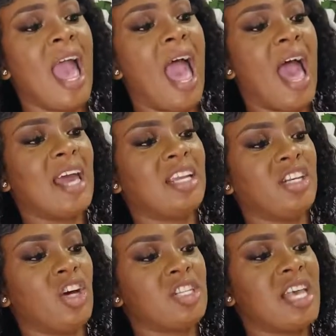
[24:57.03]
and it
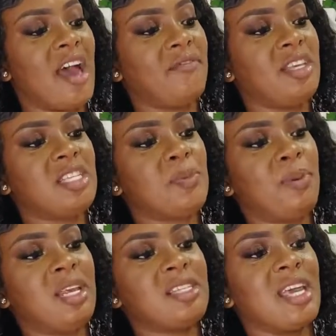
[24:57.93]
does have these
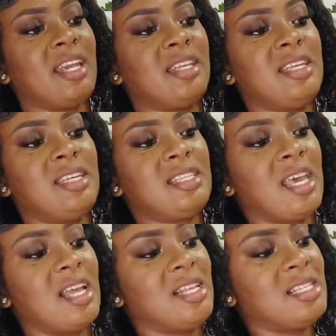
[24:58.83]
pleated
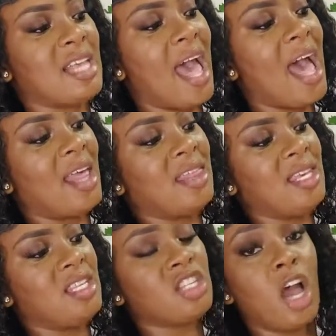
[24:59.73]
details at the
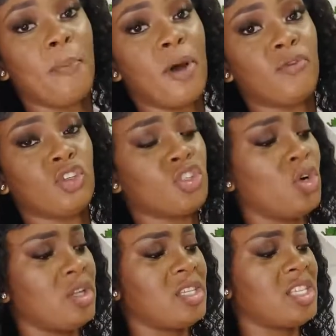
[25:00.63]
top of the
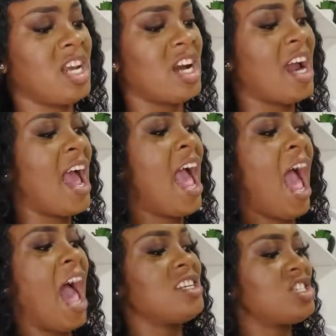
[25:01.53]
shoulders here,
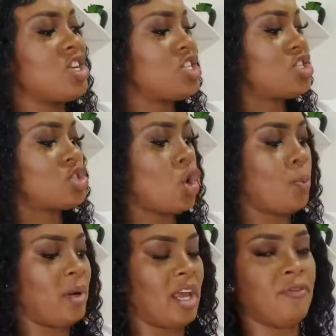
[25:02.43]
and it's just so
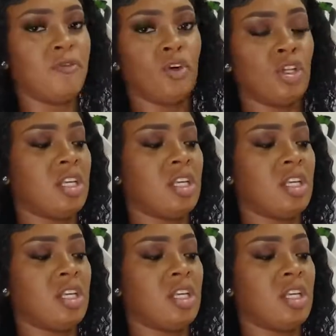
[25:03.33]
playful,